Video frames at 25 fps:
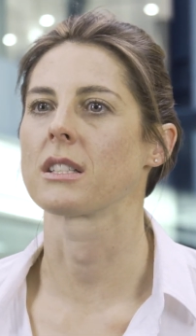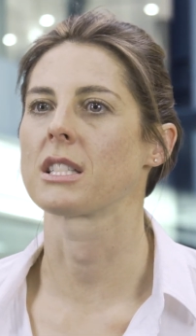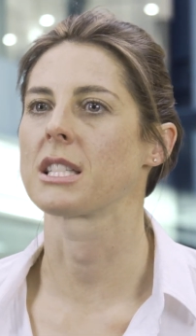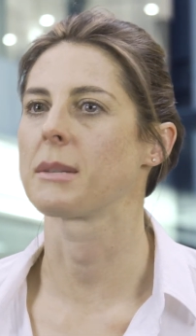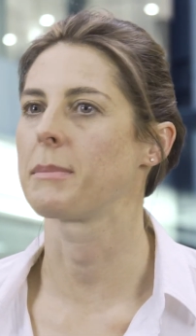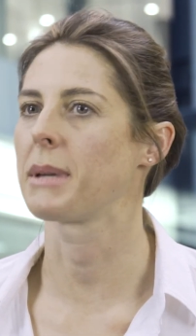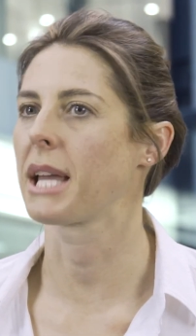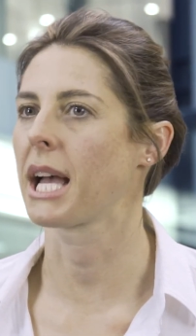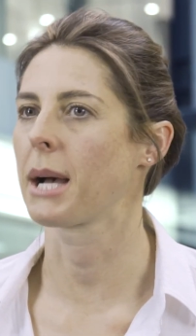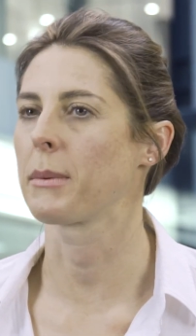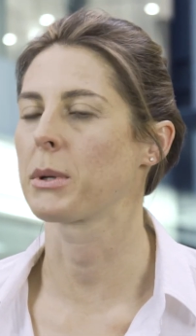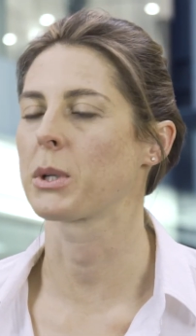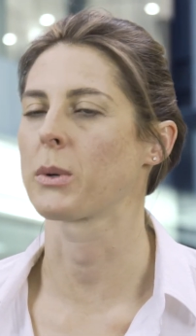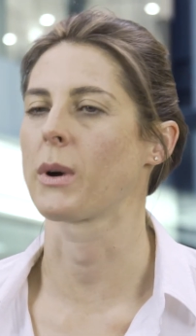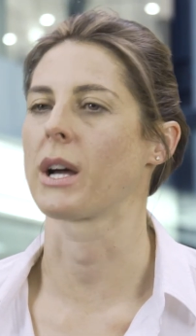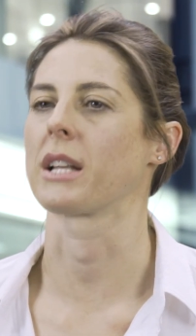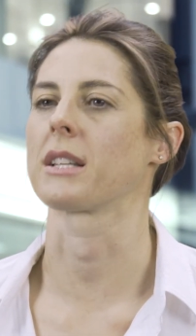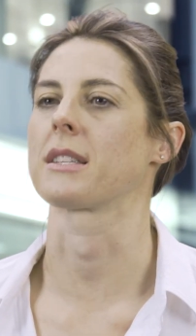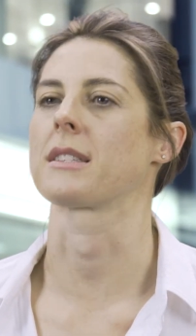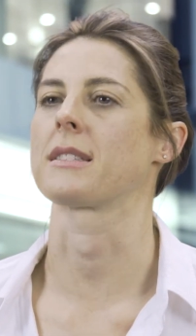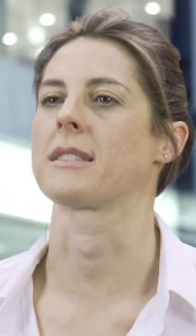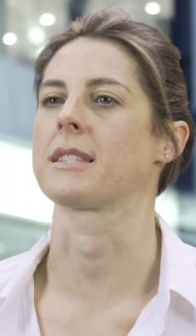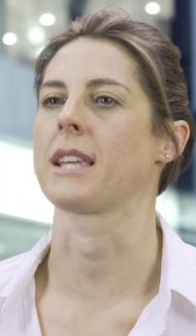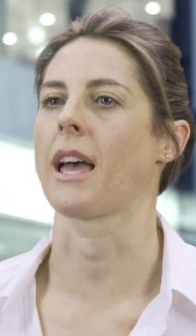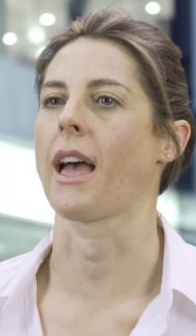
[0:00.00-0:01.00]
to be able to
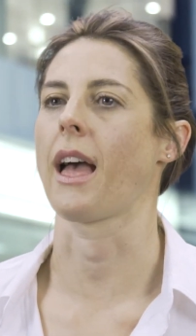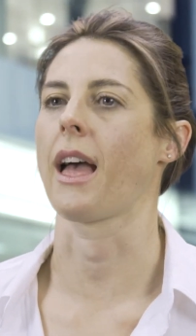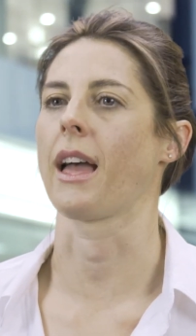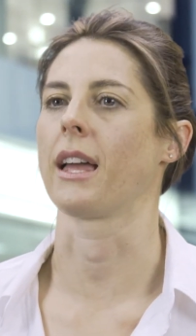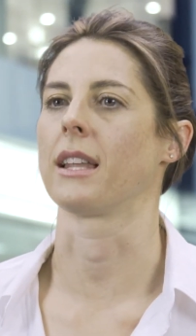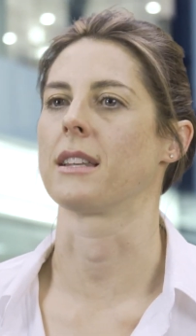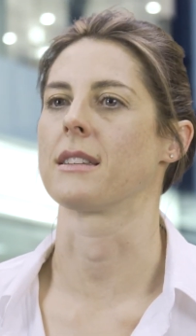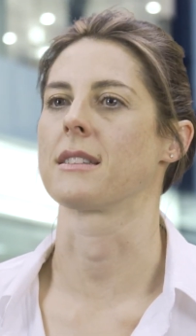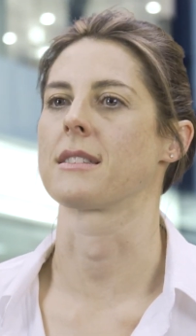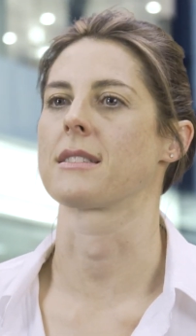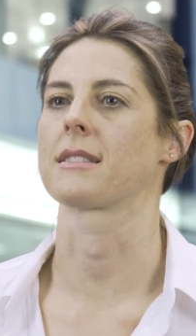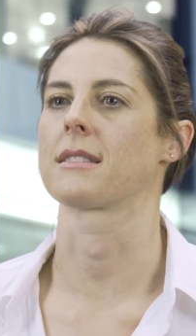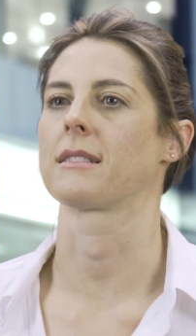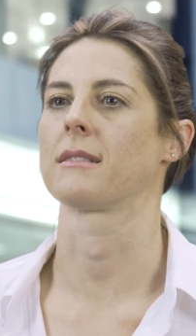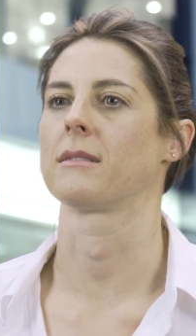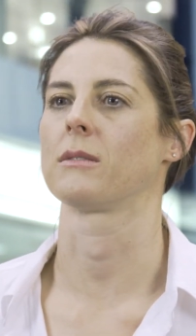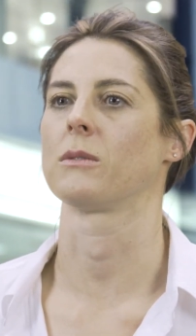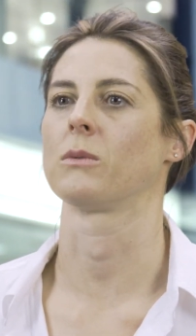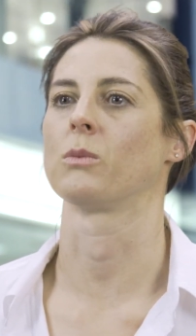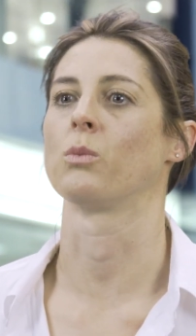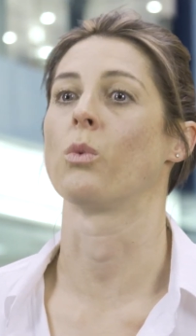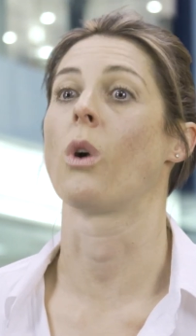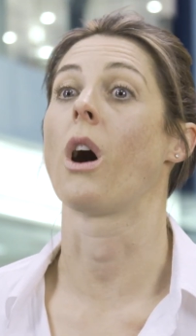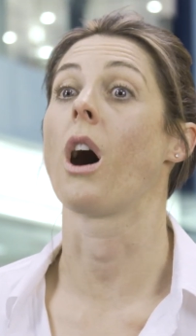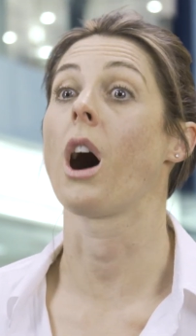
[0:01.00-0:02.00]
understand
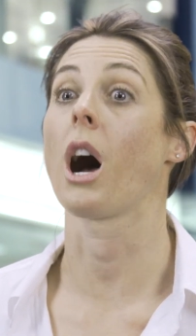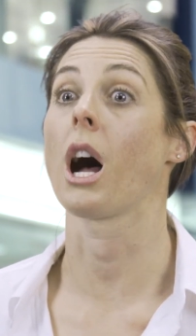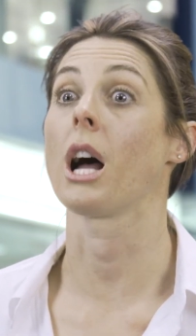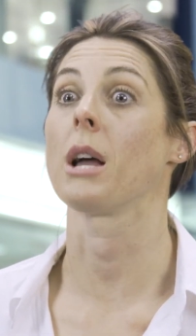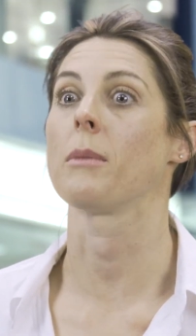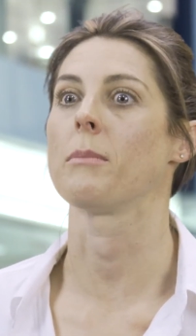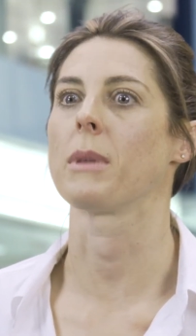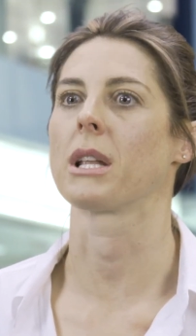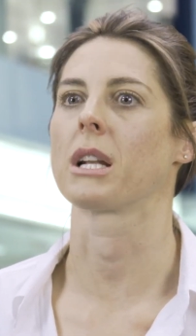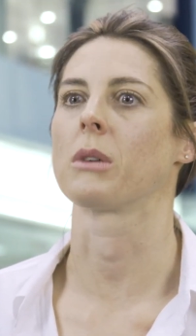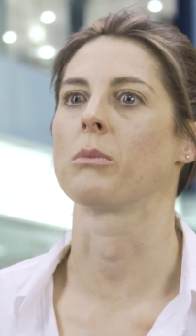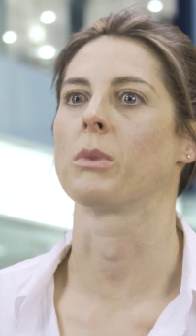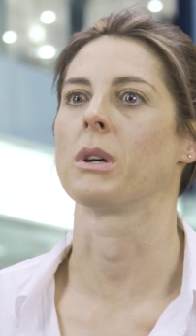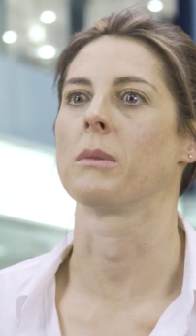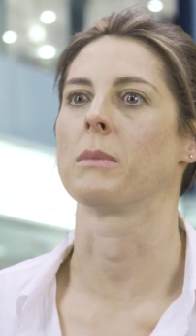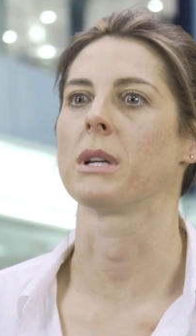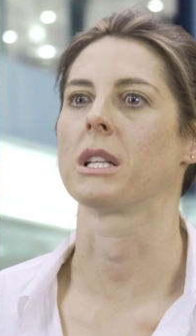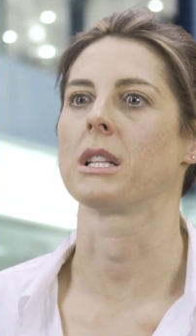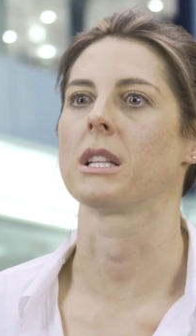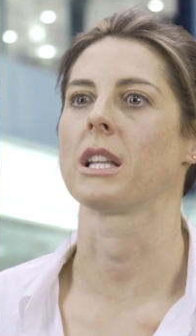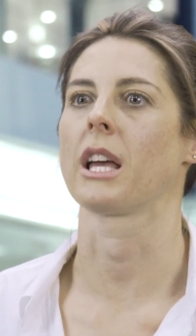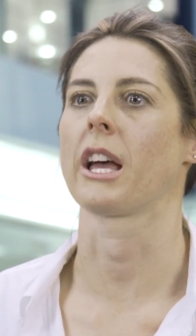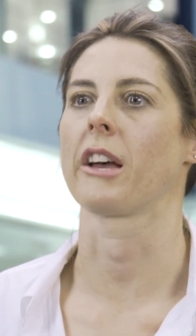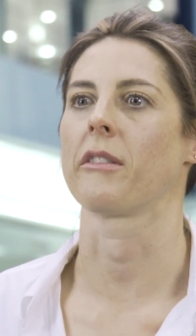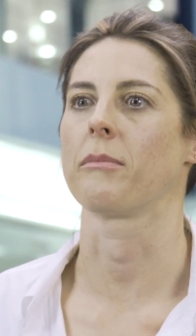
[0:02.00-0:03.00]
why men and
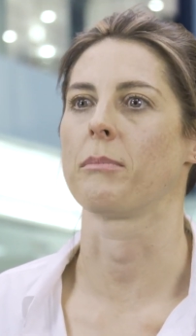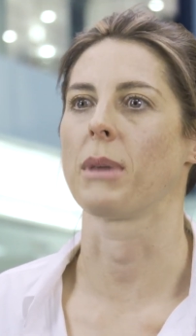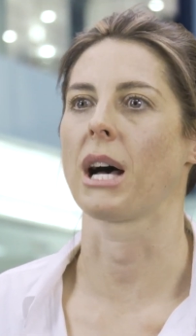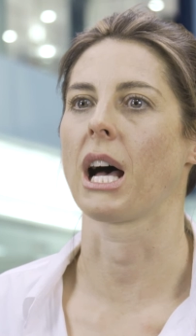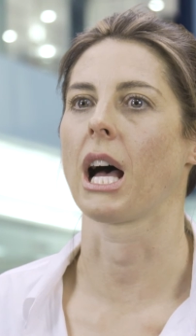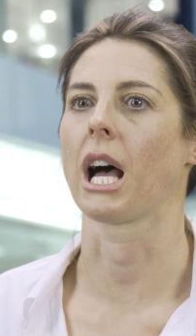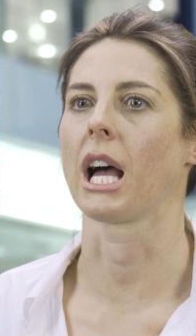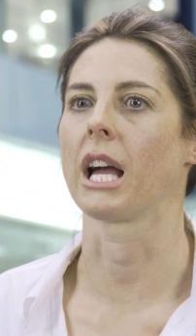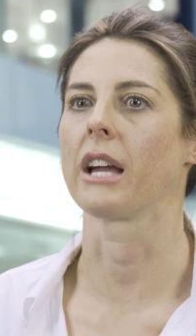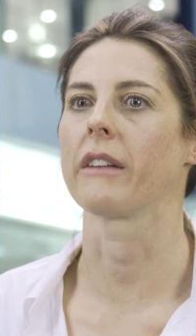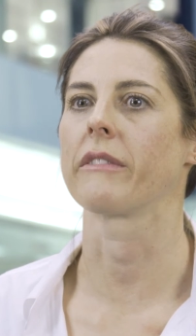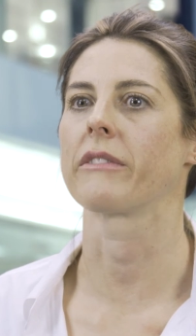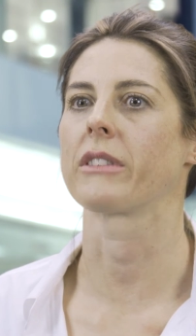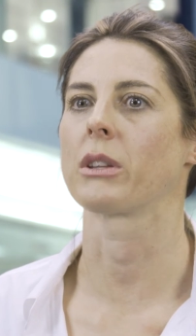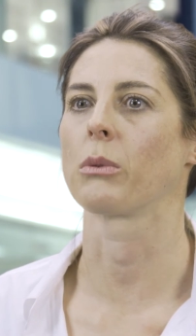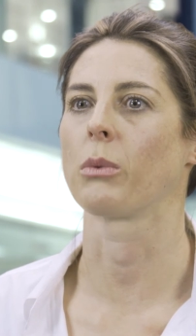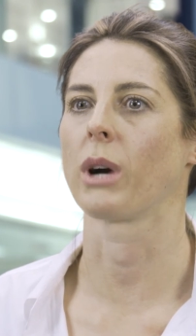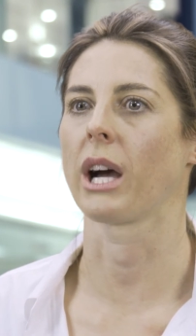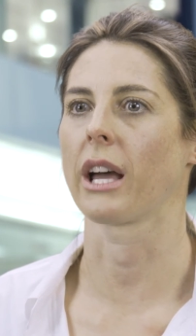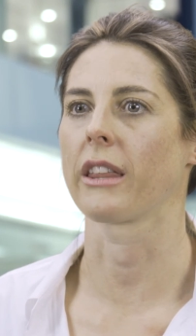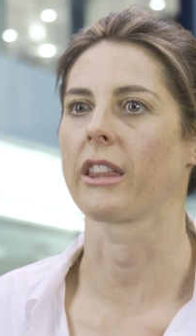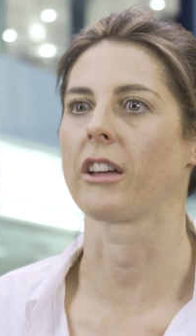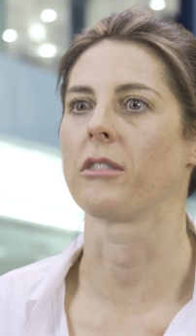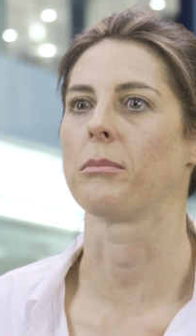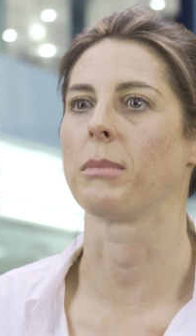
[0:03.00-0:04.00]
women have behaved the
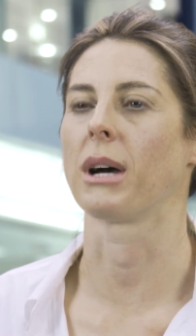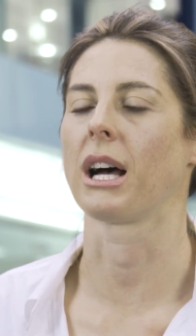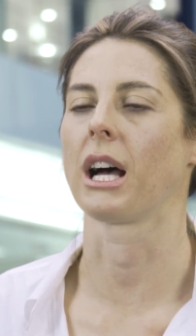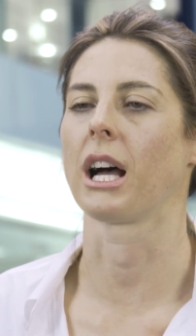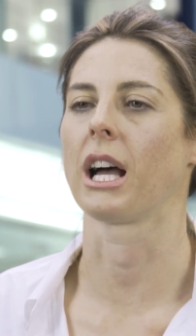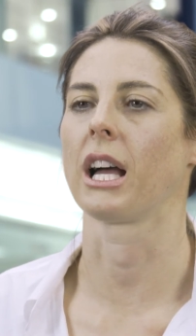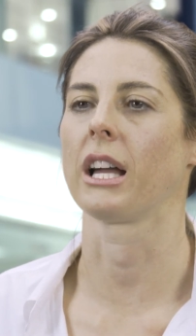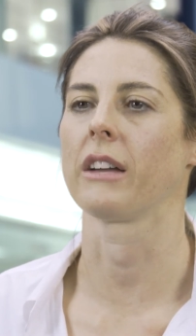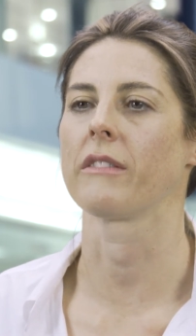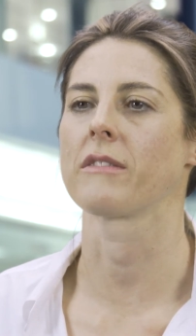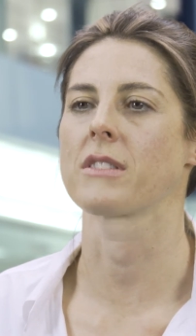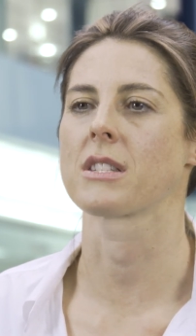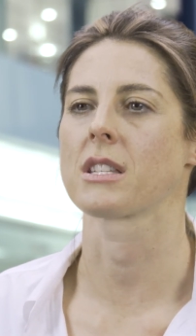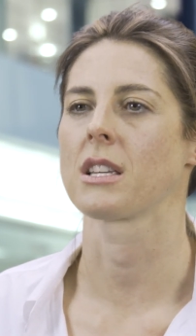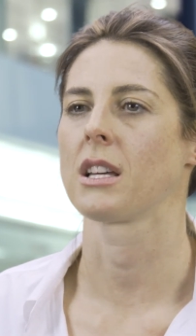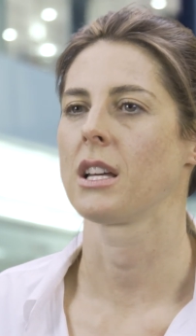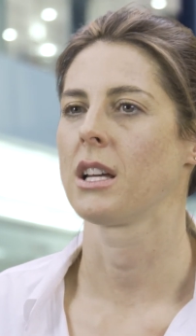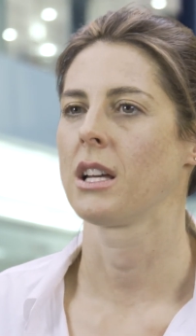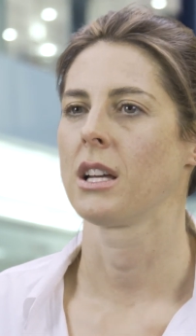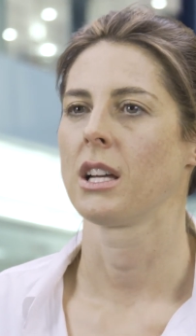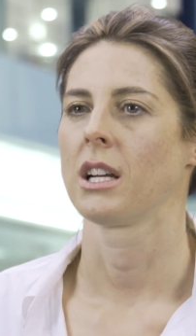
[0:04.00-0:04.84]
way they've behaved